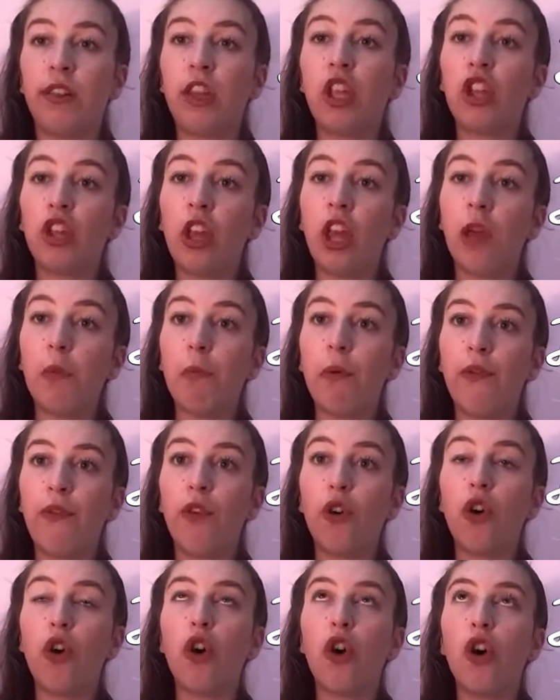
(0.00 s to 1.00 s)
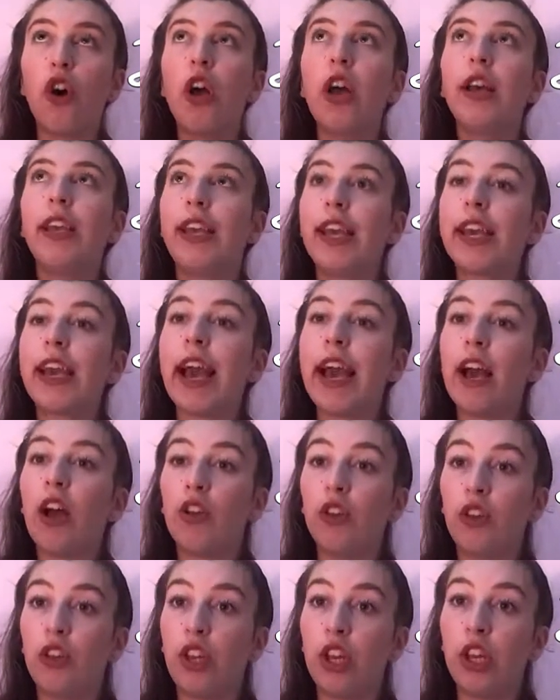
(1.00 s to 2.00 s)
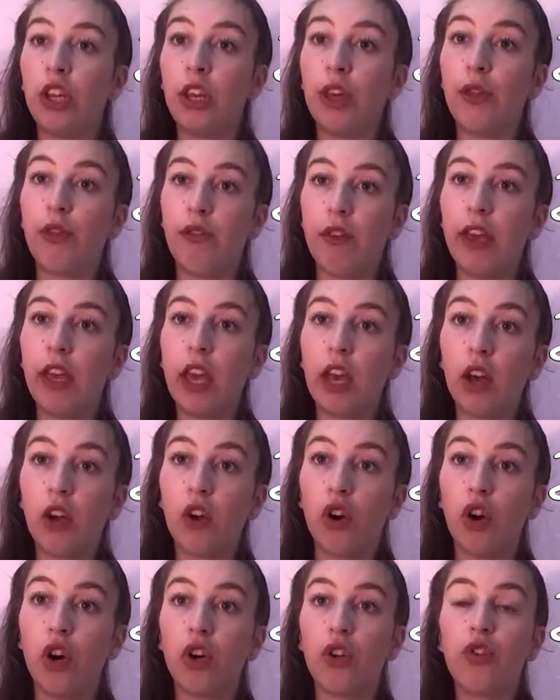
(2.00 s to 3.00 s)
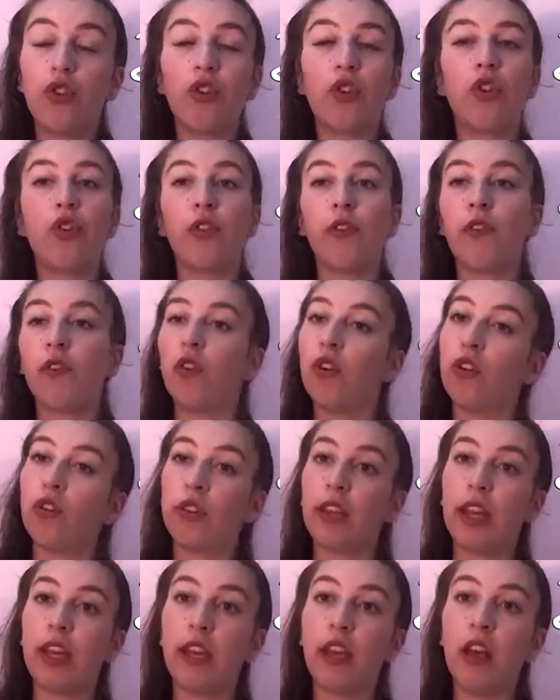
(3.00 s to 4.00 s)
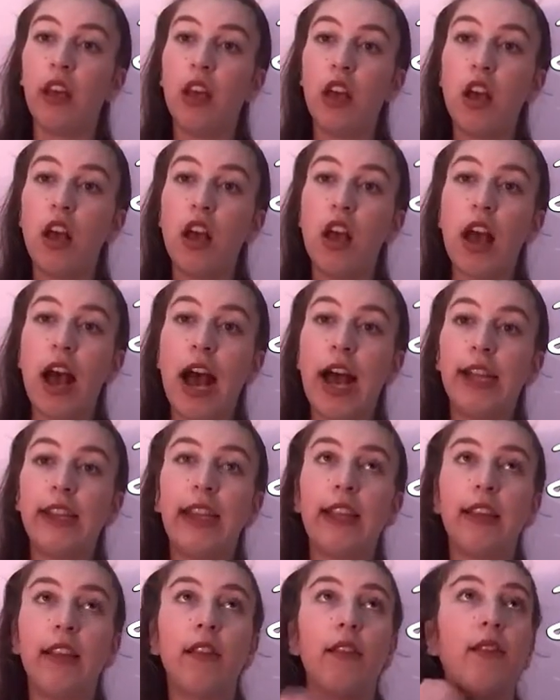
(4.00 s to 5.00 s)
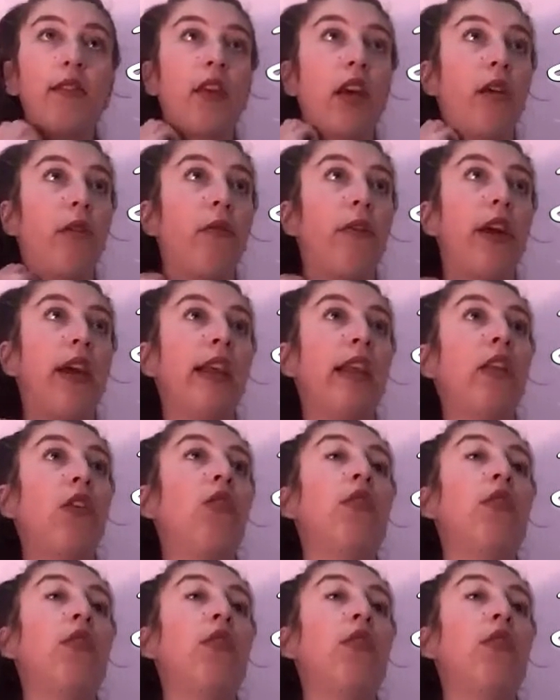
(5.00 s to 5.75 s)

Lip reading: to know before you get onto your 3-year course, because of course like I didn't. So in